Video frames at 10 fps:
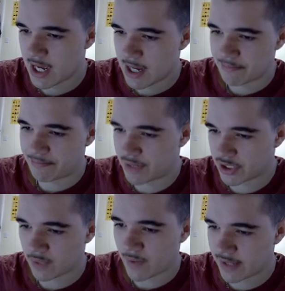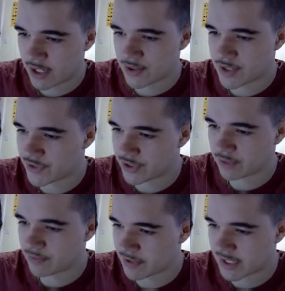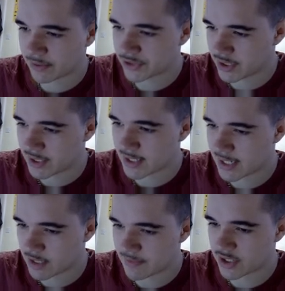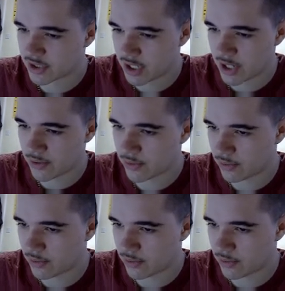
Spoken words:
but it's not widely used for general purpose languages since it tends to be slow.